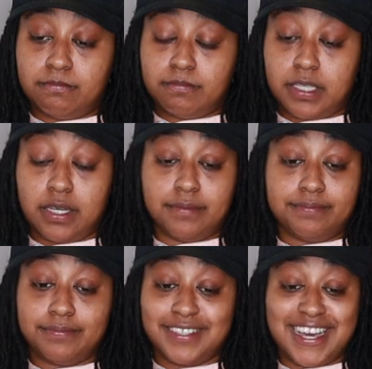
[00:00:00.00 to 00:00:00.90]
yeah,
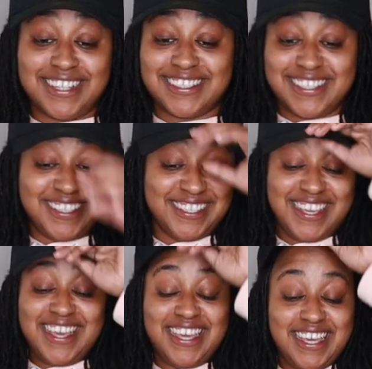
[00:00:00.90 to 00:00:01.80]
I just
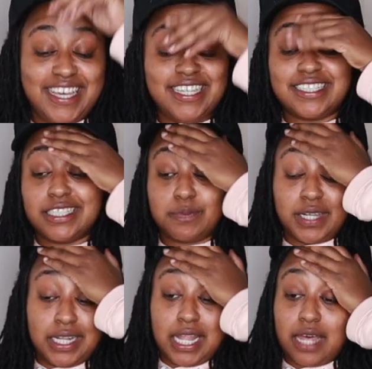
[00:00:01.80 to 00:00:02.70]
it's just
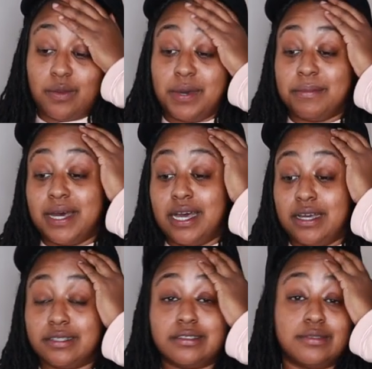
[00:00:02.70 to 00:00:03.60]
been a lot on my
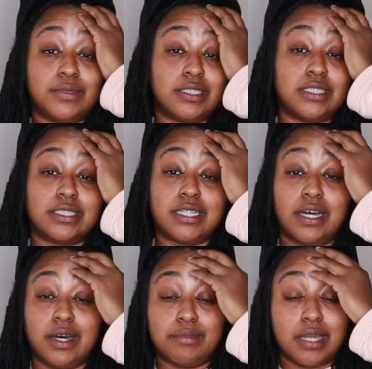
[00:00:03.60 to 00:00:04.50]
mind with this,
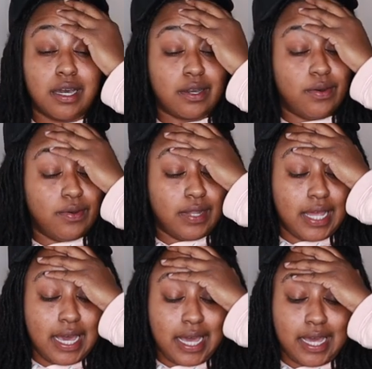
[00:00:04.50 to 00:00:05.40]
y'all. I'm not going to
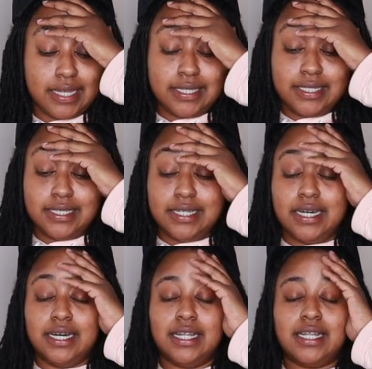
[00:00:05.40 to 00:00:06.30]
lie.
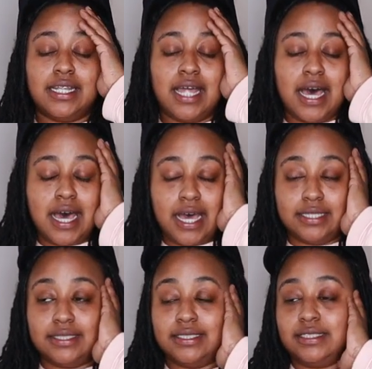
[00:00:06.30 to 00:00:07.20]
A
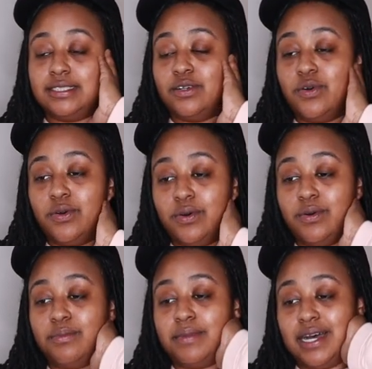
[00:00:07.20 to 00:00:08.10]
lot
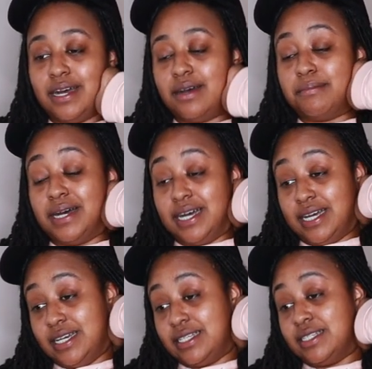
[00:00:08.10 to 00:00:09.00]
on my
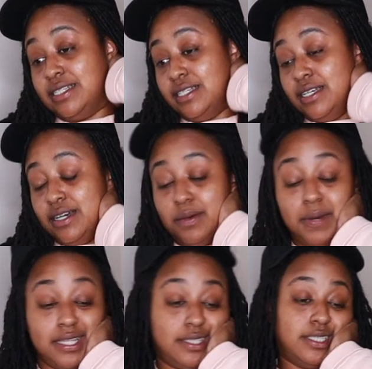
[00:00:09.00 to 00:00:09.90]
mind
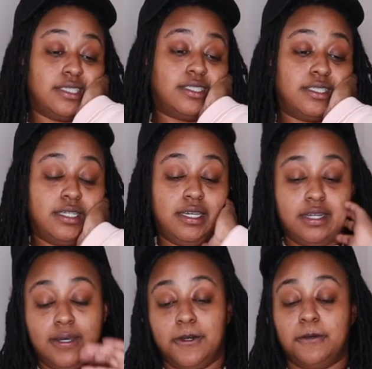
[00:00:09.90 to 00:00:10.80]
about this.
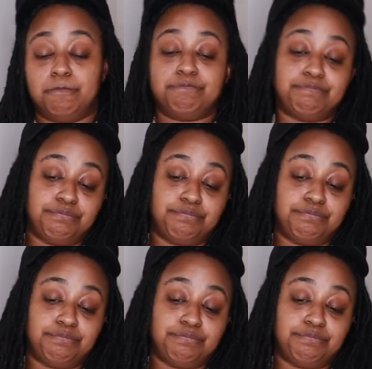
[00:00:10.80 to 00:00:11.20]
And, um,